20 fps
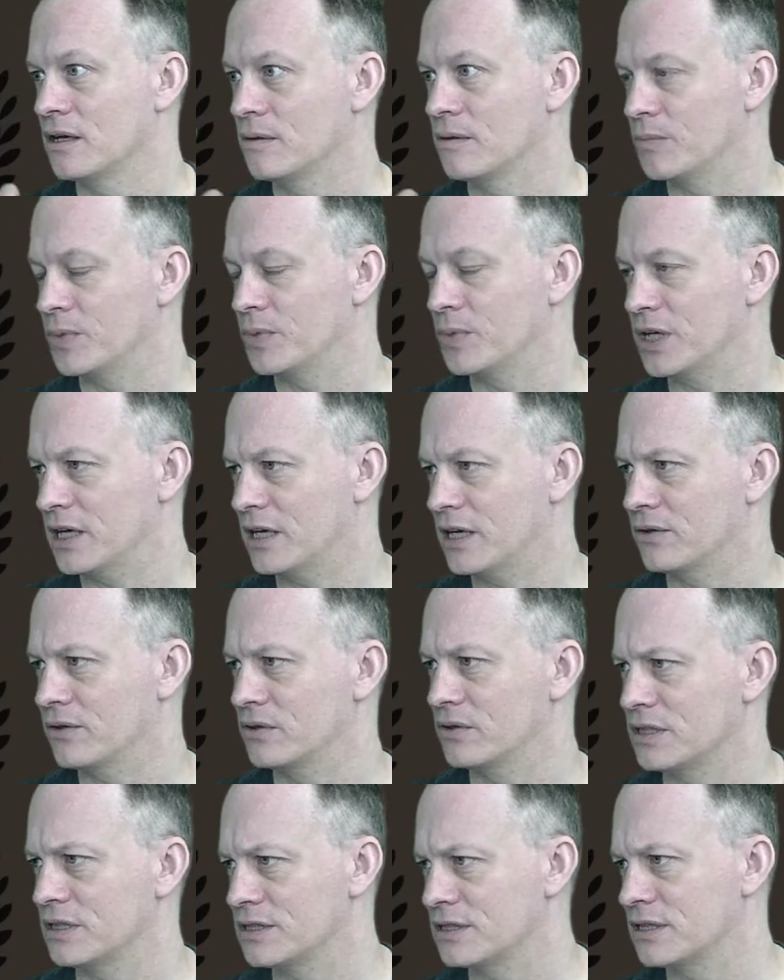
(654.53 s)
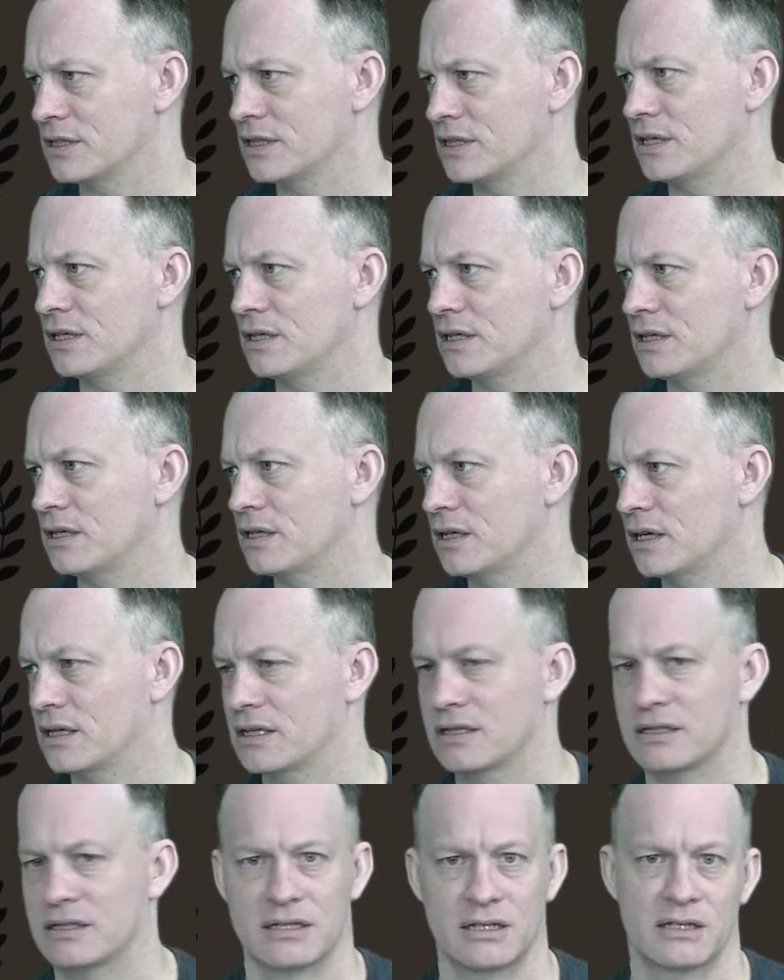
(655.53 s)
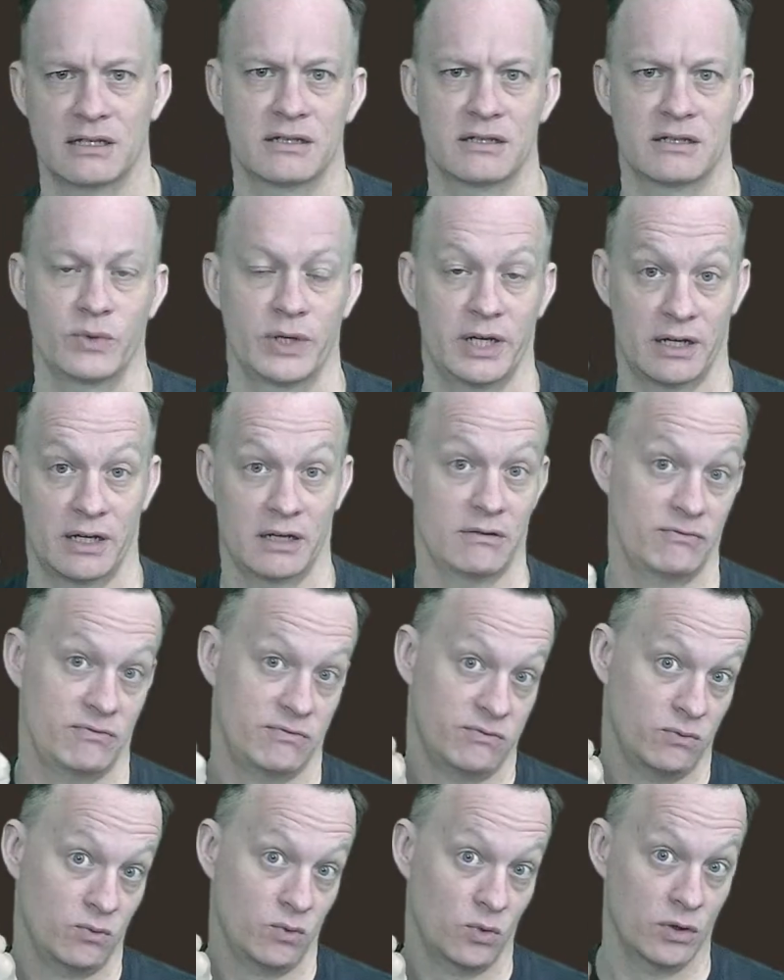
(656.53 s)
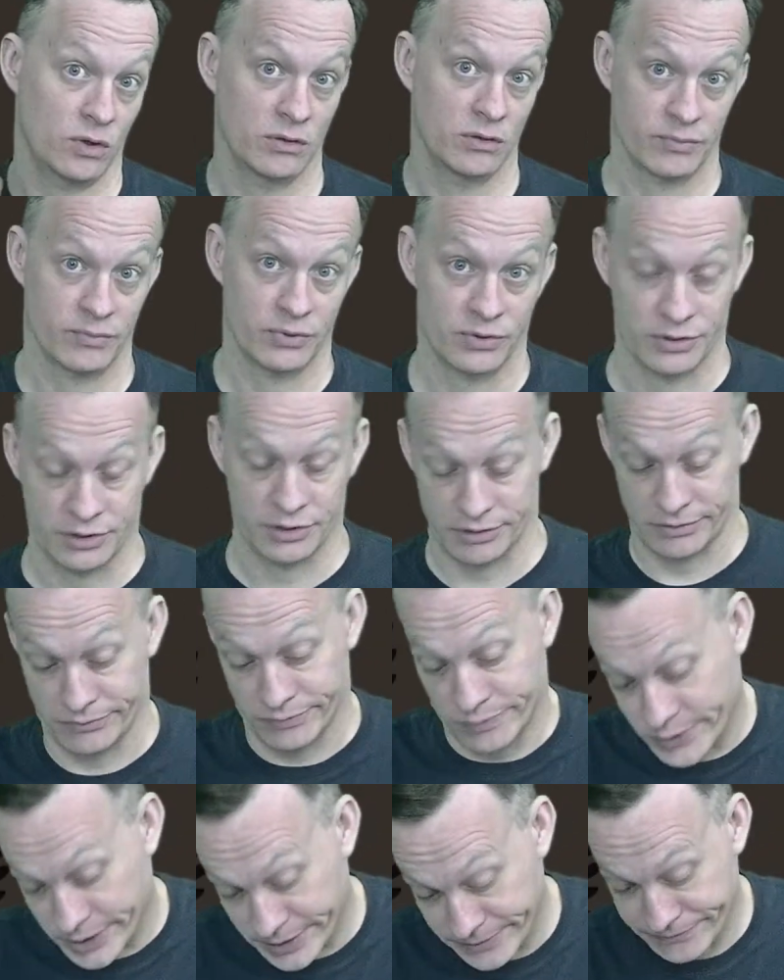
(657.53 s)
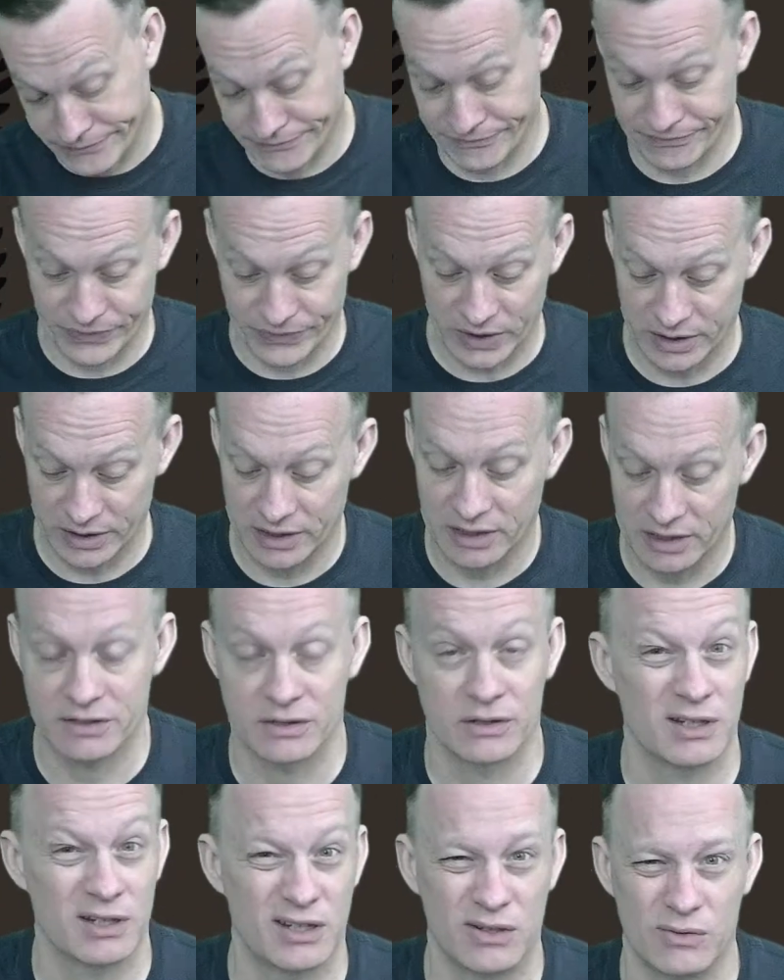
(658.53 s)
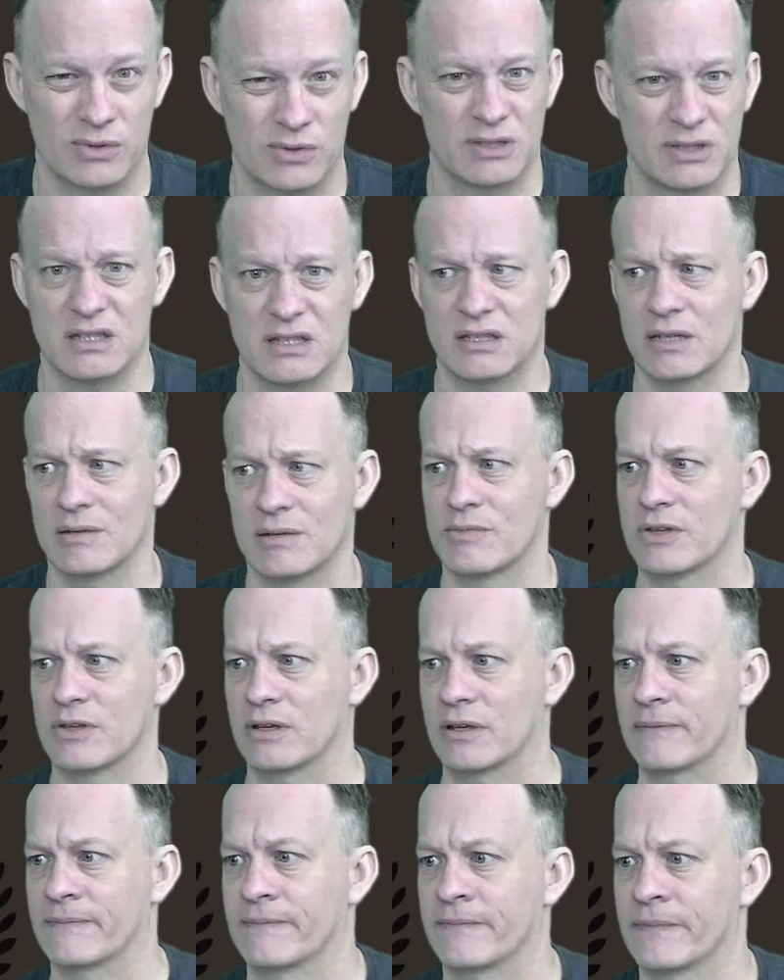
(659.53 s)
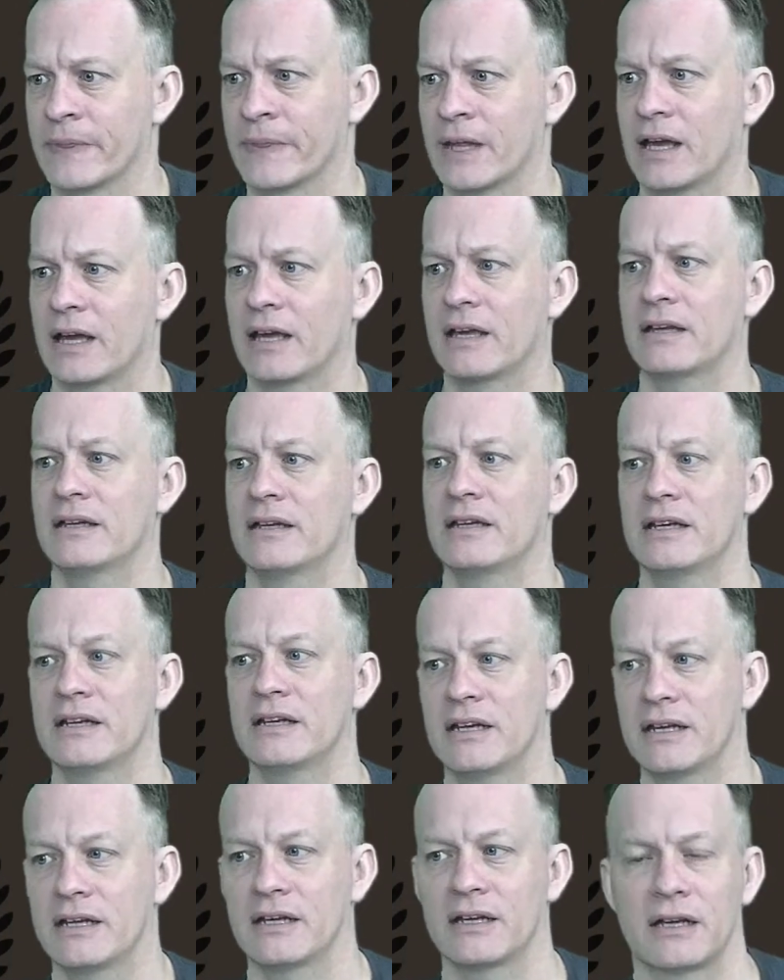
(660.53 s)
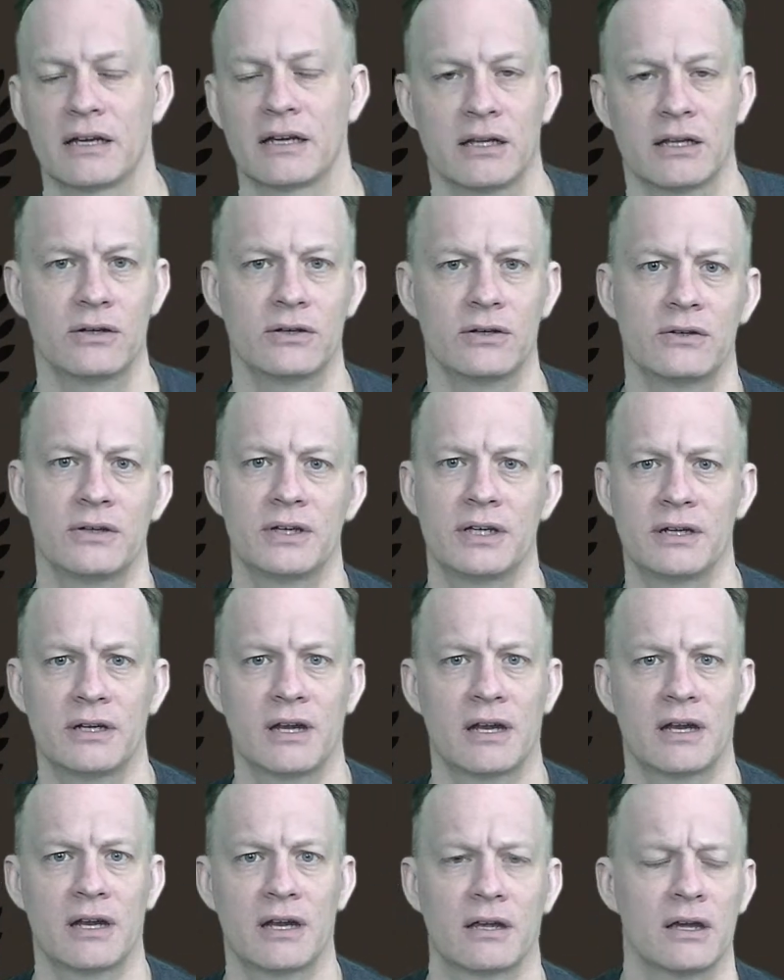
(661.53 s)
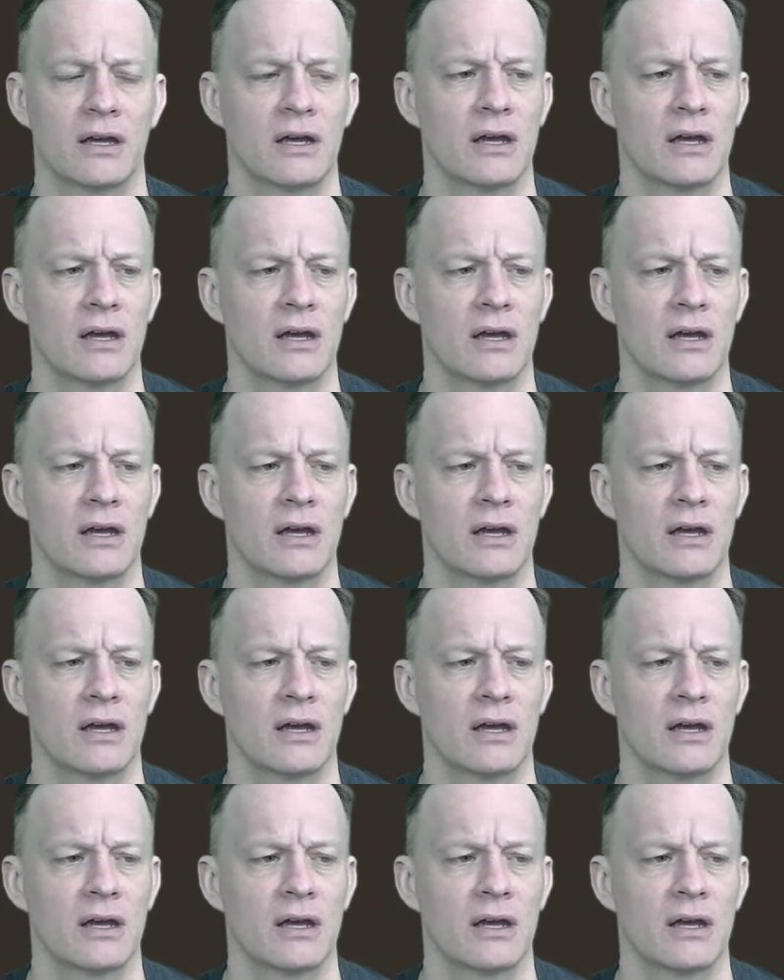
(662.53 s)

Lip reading: But I only see that it says we have one person. But yesterday it was the same thing. And Irene. Hello, Irene.